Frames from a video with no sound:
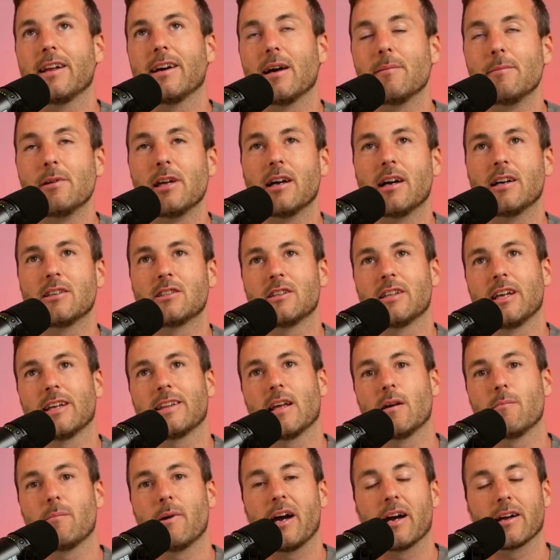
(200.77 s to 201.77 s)
I mean, I should take
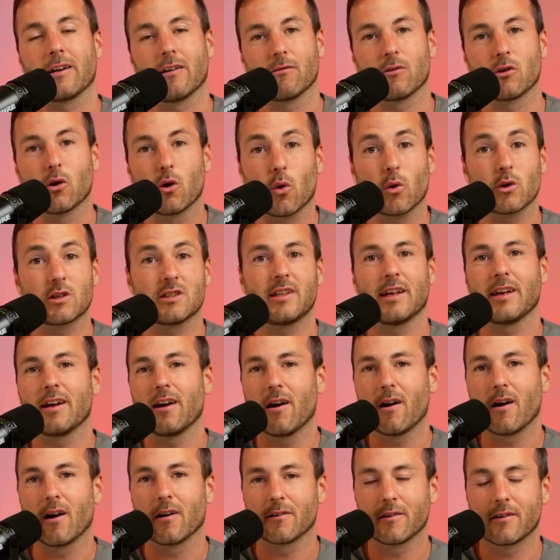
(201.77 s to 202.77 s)
that back. Of course they are.